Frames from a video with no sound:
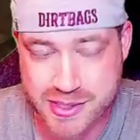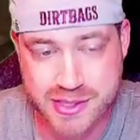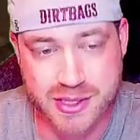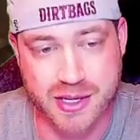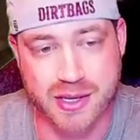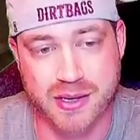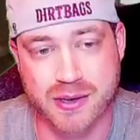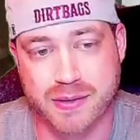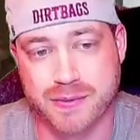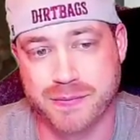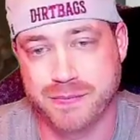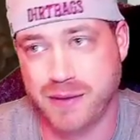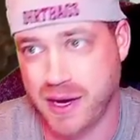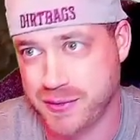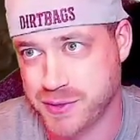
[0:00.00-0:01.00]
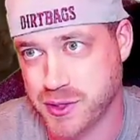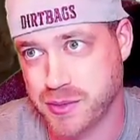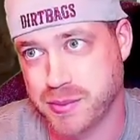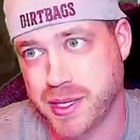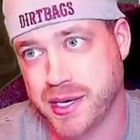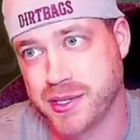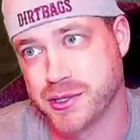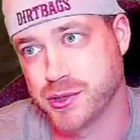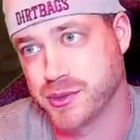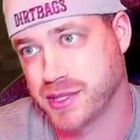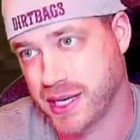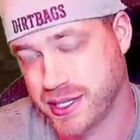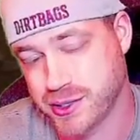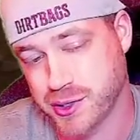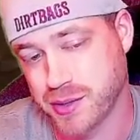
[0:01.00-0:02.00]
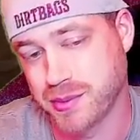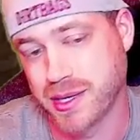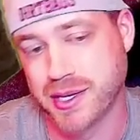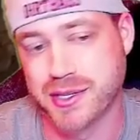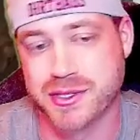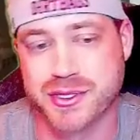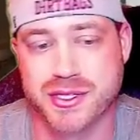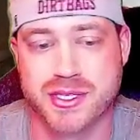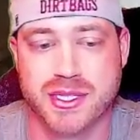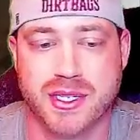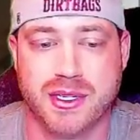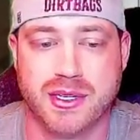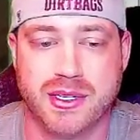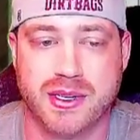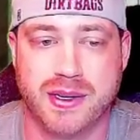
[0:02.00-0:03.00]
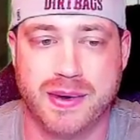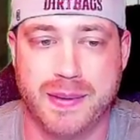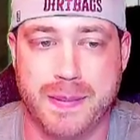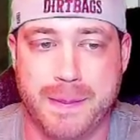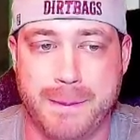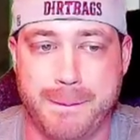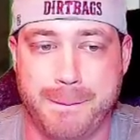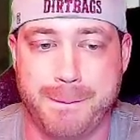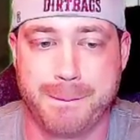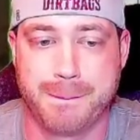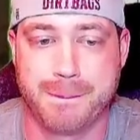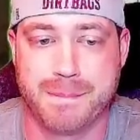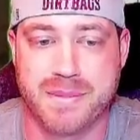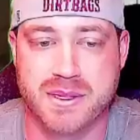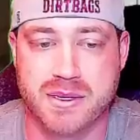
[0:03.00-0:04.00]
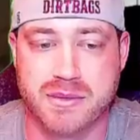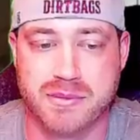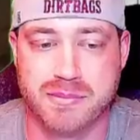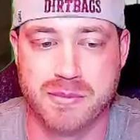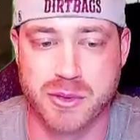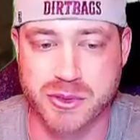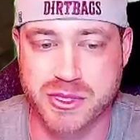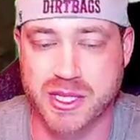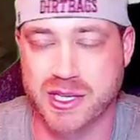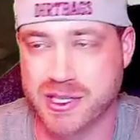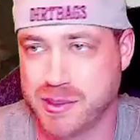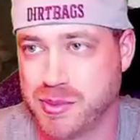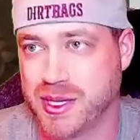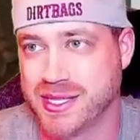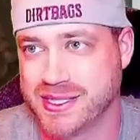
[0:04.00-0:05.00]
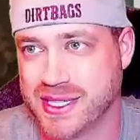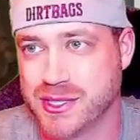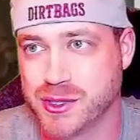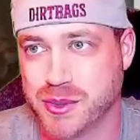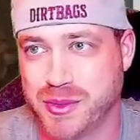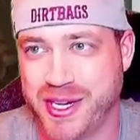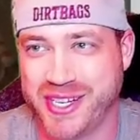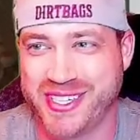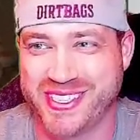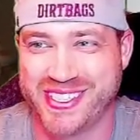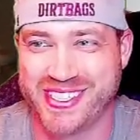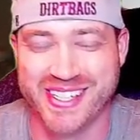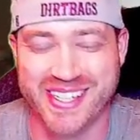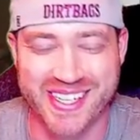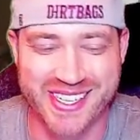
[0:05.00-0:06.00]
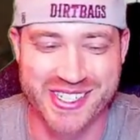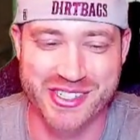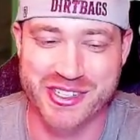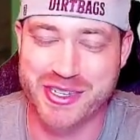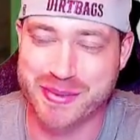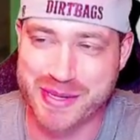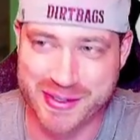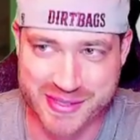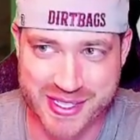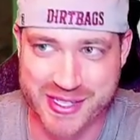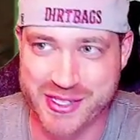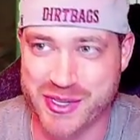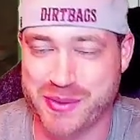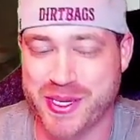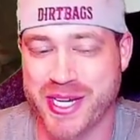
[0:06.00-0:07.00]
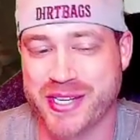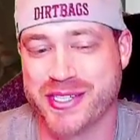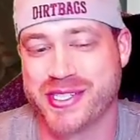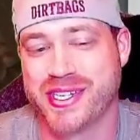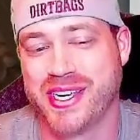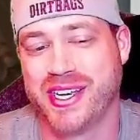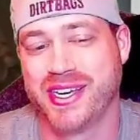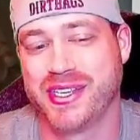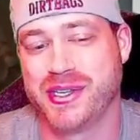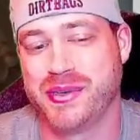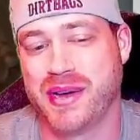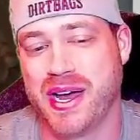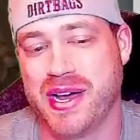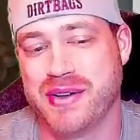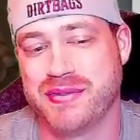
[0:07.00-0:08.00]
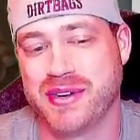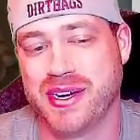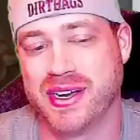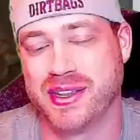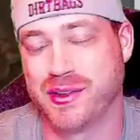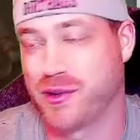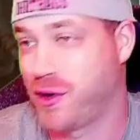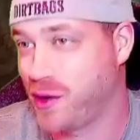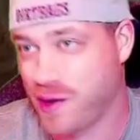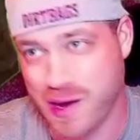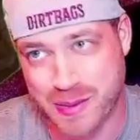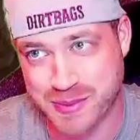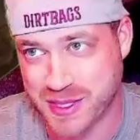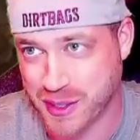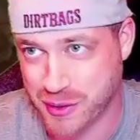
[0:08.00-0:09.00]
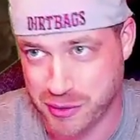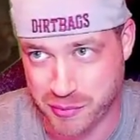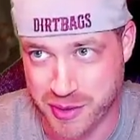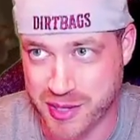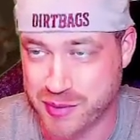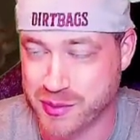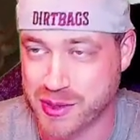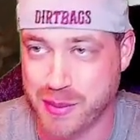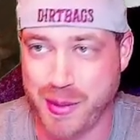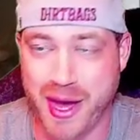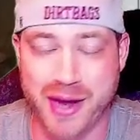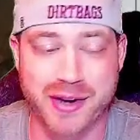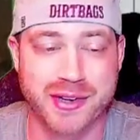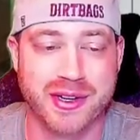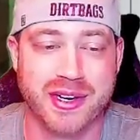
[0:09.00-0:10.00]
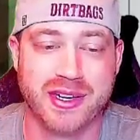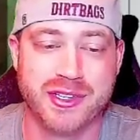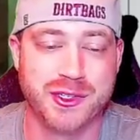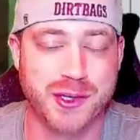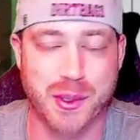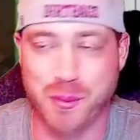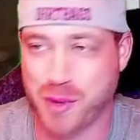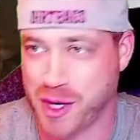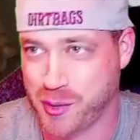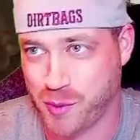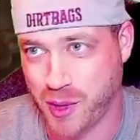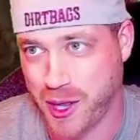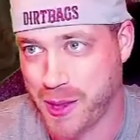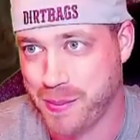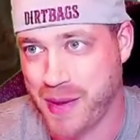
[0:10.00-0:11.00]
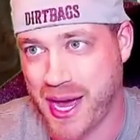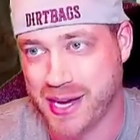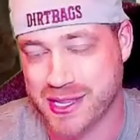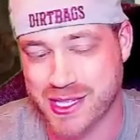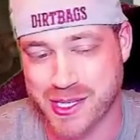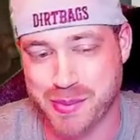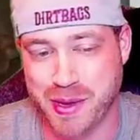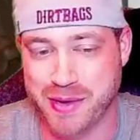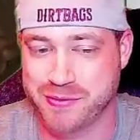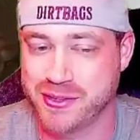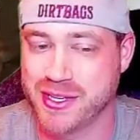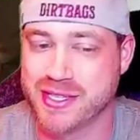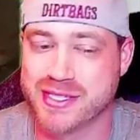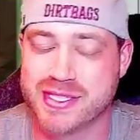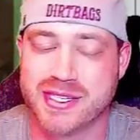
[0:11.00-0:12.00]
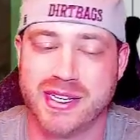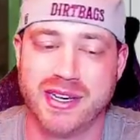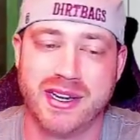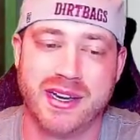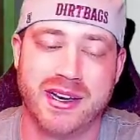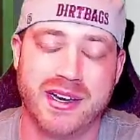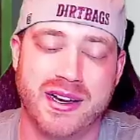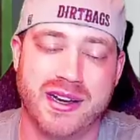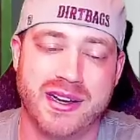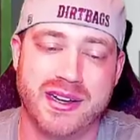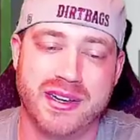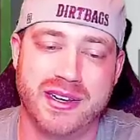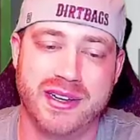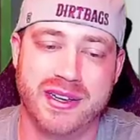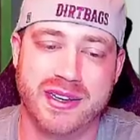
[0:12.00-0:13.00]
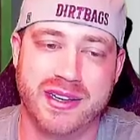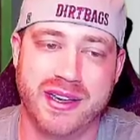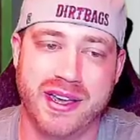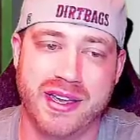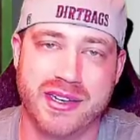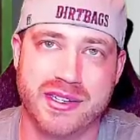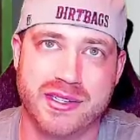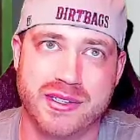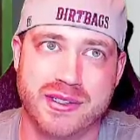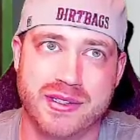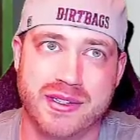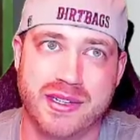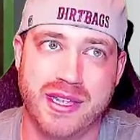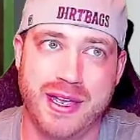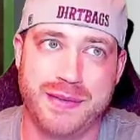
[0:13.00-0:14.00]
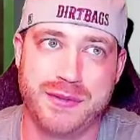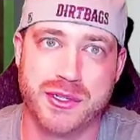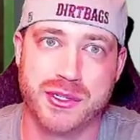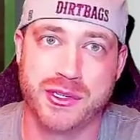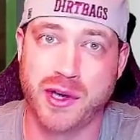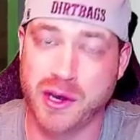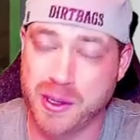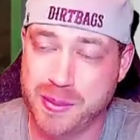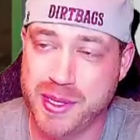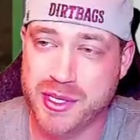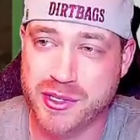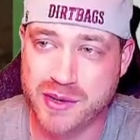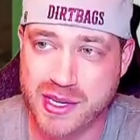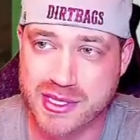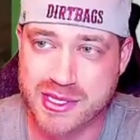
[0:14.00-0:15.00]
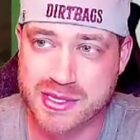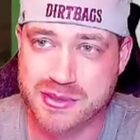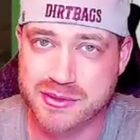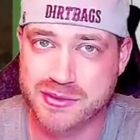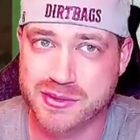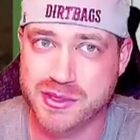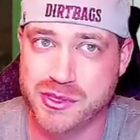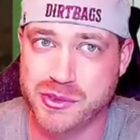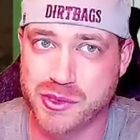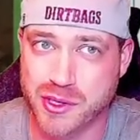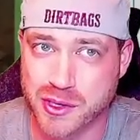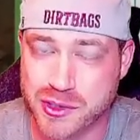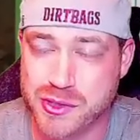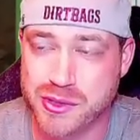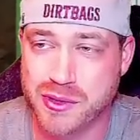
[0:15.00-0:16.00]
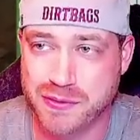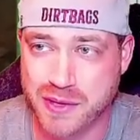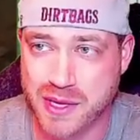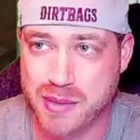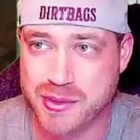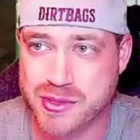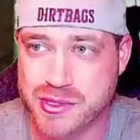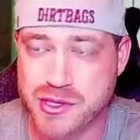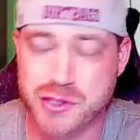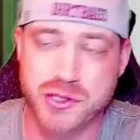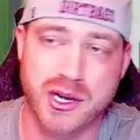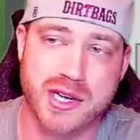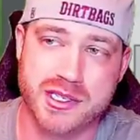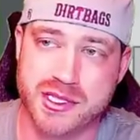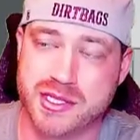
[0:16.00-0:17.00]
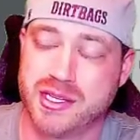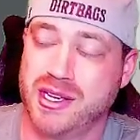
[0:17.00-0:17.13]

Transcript: uh, 5 Terminators, or 10 Terminators. Um, most likely probably 10 Terminators. So you come down with 10 Terminators, you have, uh, they're all OPSEC 3 with the banner. You can bring one of them back in the command phase. Uh, and if you're going to be aggressive, you could do the Flamers to try and just